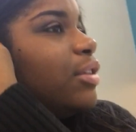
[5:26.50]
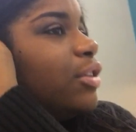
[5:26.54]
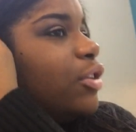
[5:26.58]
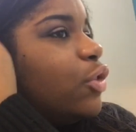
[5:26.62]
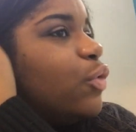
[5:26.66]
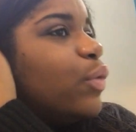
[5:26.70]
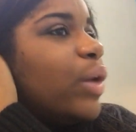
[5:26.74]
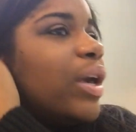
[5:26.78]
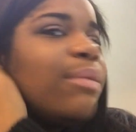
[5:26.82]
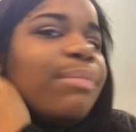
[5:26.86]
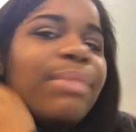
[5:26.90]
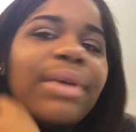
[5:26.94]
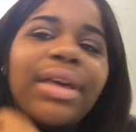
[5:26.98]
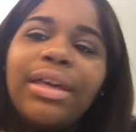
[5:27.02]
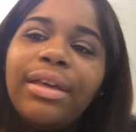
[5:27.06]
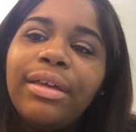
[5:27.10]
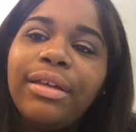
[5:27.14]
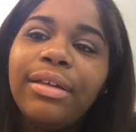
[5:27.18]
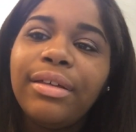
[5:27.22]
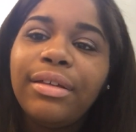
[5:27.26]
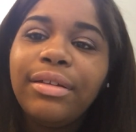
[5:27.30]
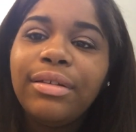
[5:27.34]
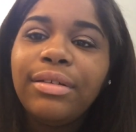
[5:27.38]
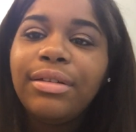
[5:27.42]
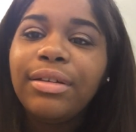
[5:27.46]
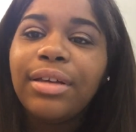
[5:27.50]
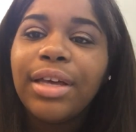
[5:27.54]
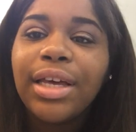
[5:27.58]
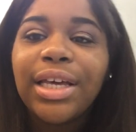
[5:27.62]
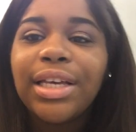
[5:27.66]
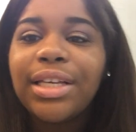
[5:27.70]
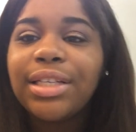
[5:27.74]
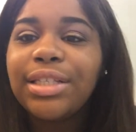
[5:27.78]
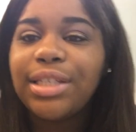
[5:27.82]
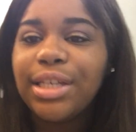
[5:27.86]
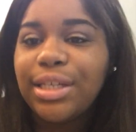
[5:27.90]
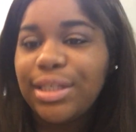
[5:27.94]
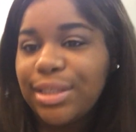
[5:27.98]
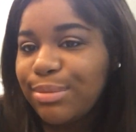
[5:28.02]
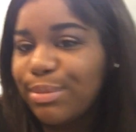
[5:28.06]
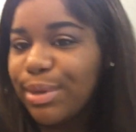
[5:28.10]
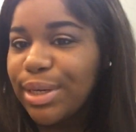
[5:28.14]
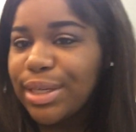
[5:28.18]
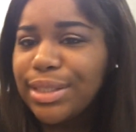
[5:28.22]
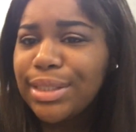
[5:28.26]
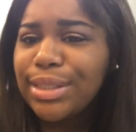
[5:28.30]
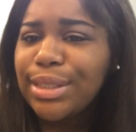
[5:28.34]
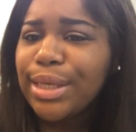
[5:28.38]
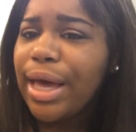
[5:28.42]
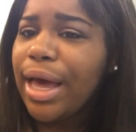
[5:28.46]
You ain't been here in 6
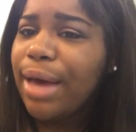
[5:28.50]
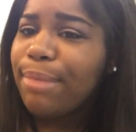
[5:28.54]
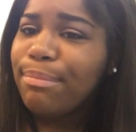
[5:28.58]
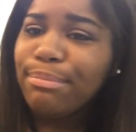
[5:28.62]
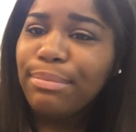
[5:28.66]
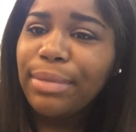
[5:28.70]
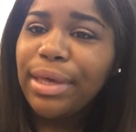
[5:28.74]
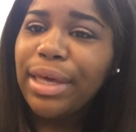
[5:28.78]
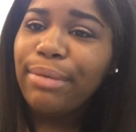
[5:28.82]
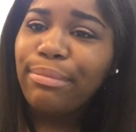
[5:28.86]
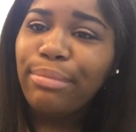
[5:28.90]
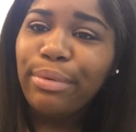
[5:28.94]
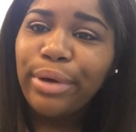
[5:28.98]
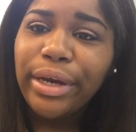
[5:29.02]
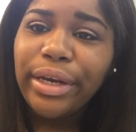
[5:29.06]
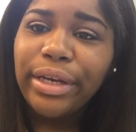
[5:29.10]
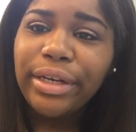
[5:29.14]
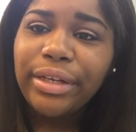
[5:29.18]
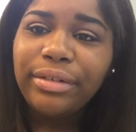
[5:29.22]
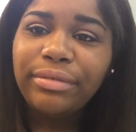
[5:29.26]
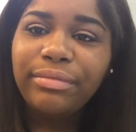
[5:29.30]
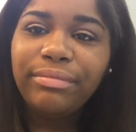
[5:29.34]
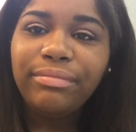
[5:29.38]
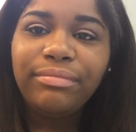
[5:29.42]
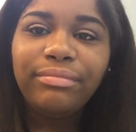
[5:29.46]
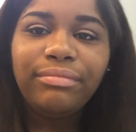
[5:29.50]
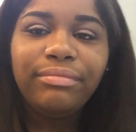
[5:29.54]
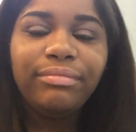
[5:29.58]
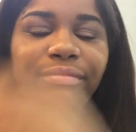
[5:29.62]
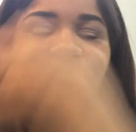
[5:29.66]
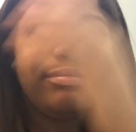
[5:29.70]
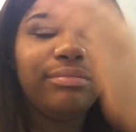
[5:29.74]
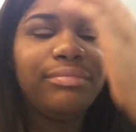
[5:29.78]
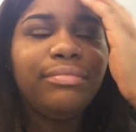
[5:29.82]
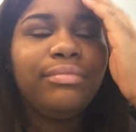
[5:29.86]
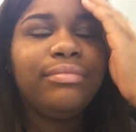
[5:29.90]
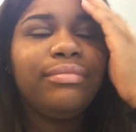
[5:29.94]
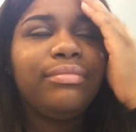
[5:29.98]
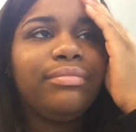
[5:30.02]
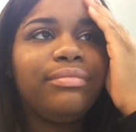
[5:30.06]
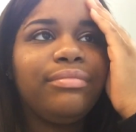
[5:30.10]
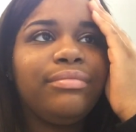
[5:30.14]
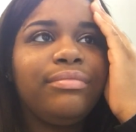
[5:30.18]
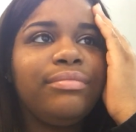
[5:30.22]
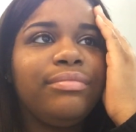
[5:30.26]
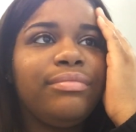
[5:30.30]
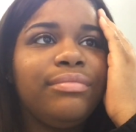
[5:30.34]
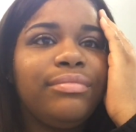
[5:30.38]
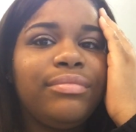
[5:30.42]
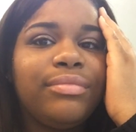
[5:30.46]
months, so I'm gonna get pregnant.
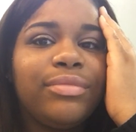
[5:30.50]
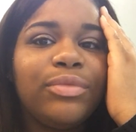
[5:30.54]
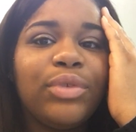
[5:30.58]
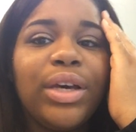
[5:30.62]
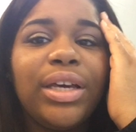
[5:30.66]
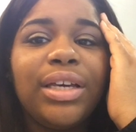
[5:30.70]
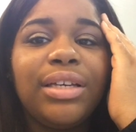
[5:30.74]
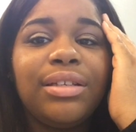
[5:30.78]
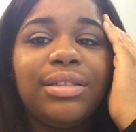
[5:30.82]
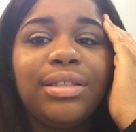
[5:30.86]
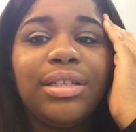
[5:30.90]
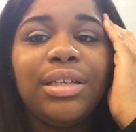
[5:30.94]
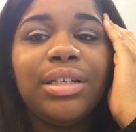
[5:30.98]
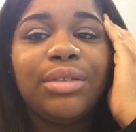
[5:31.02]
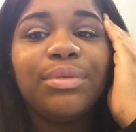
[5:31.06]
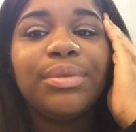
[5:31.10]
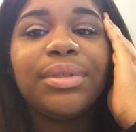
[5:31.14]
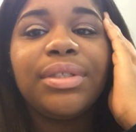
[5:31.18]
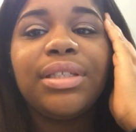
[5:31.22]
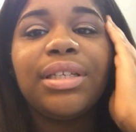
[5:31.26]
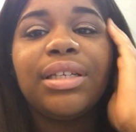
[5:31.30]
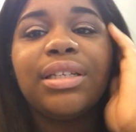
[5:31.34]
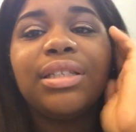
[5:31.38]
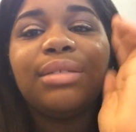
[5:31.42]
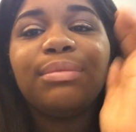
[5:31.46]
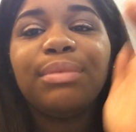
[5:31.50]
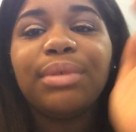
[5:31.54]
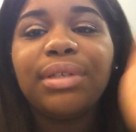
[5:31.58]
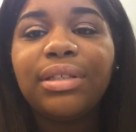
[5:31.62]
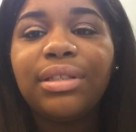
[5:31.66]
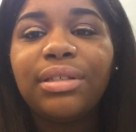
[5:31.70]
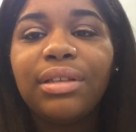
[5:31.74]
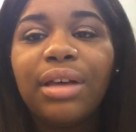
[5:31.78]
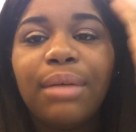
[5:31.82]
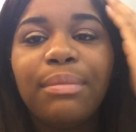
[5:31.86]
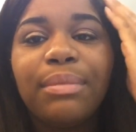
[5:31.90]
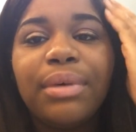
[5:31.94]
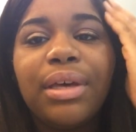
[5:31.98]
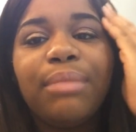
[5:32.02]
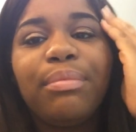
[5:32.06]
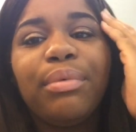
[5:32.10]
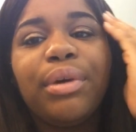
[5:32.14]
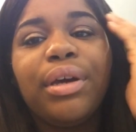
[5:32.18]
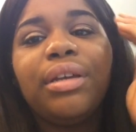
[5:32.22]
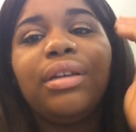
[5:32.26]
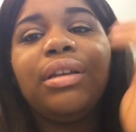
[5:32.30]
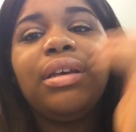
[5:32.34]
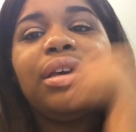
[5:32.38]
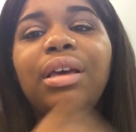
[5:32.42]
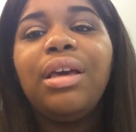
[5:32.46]
Well, I ain't seen you in 6 months, so I'm gonna get
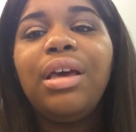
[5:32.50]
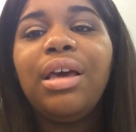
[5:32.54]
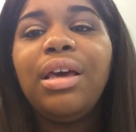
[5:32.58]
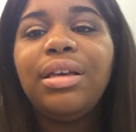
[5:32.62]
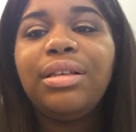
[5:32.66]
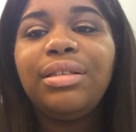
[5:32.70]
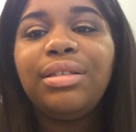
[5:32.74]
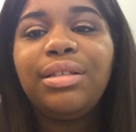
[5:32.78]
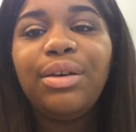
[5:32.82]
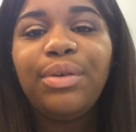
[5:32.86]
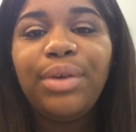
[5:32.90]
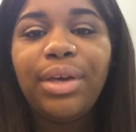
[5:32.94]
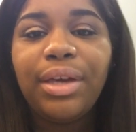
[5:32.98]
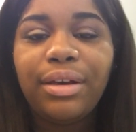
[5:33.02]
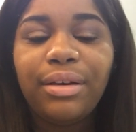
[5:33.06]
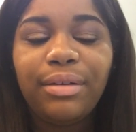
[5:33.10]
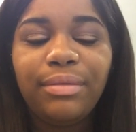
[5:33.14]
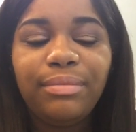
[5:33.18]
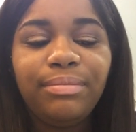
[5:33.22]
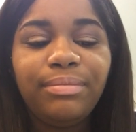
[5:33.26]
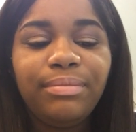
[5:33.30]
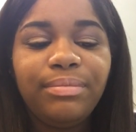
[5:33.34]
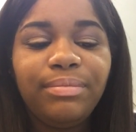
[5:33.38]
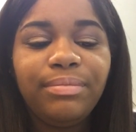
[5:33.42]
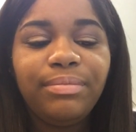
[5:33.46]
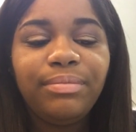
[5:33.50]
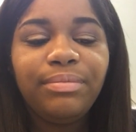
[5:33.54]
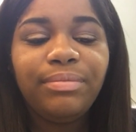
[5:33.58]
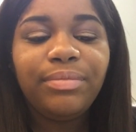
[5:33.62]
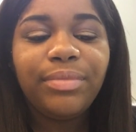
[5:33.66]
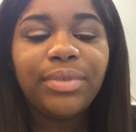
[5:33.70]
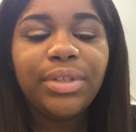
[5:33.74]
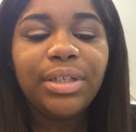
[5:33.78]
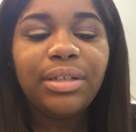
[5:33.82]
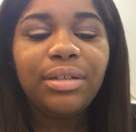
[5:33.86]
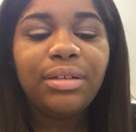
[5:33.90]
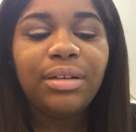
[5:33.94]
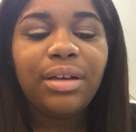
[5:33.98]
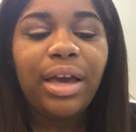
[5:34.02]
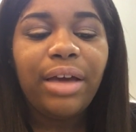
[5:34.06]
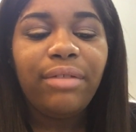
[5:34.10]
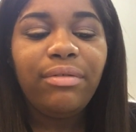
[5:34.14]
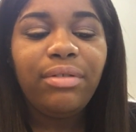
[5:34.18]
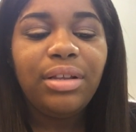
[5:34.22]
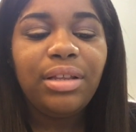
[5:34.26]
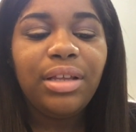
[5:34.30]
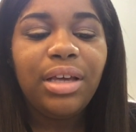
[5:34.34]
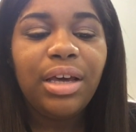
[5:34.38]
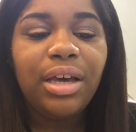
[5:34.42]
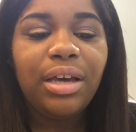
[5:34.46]
pregnant. So yeah,
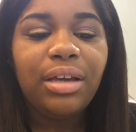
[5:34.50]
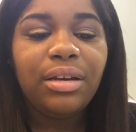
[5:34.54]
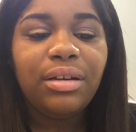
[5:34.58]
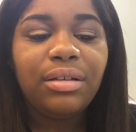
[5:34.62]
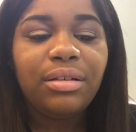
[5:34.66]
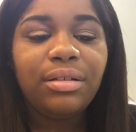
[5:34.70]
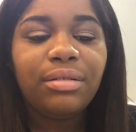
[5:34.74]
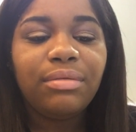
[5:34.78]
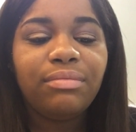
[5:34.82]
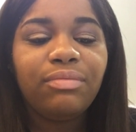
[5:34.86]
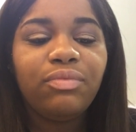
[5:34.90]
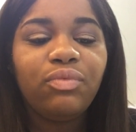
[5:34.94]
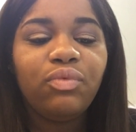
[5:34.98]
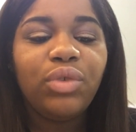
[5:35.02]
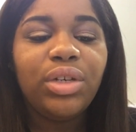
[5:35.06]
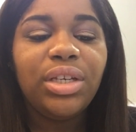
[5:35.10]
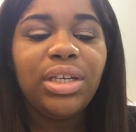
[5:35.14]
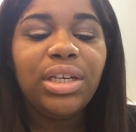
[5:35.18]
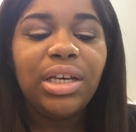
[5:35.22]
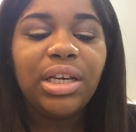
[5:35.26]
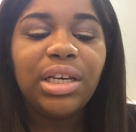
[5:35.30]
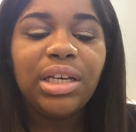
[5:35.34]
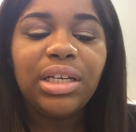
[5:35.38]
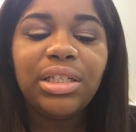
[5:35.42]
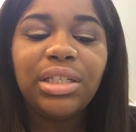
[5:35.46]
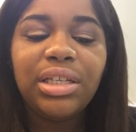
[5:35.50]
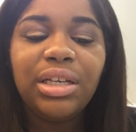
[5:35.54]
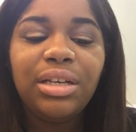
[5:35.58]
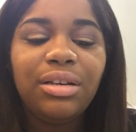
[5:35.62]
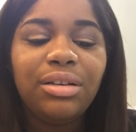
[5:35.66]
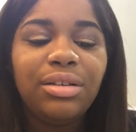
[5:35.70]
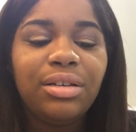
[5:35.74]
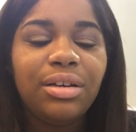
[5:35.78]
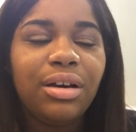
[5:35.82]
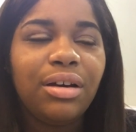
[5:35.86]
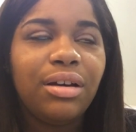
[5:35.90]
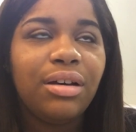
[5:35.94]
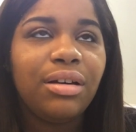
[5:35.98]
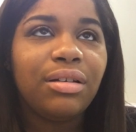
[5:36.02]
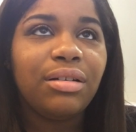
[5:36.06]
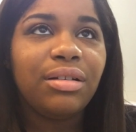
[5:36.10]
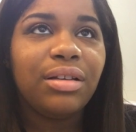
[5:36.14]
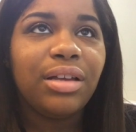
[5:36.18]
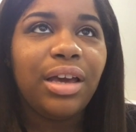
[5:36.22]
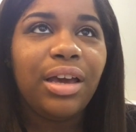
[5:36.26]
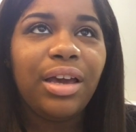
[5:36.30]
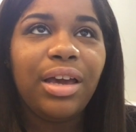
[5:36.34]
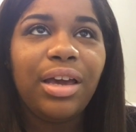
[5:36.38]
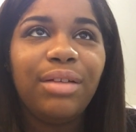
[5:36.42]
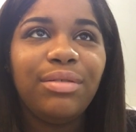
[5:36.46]
after that, we did continue to talk.
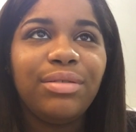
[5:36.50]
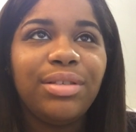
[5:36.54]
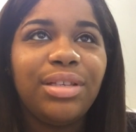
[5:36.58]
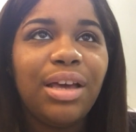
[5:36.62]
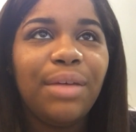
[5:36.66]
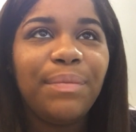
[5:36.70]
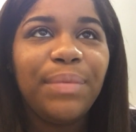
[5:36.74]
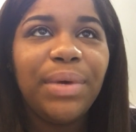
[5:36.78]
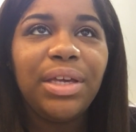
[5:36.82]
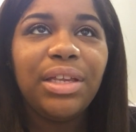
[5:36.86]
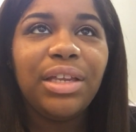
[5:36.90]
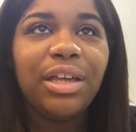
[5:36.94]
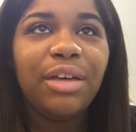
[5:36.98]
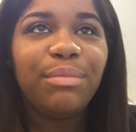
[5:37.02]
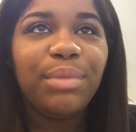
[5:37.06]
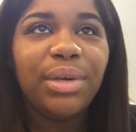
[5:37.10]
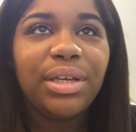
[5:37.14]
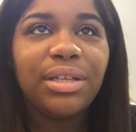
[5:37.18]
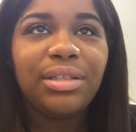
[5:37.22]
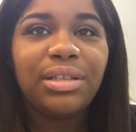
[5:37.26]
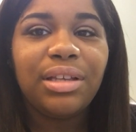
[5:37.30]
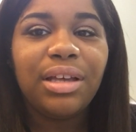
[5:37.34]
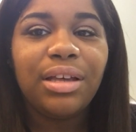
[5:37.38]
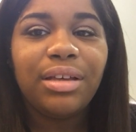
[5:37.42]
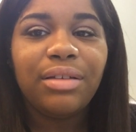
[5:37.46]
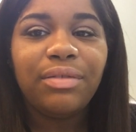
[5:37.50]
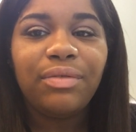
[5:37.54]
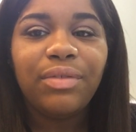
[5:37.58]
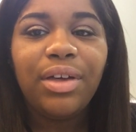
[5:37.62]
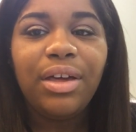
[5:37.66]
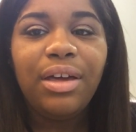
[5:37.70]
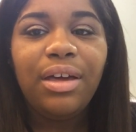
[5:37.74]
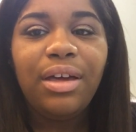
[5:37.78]
Like, he was telling me he loved me and stuff.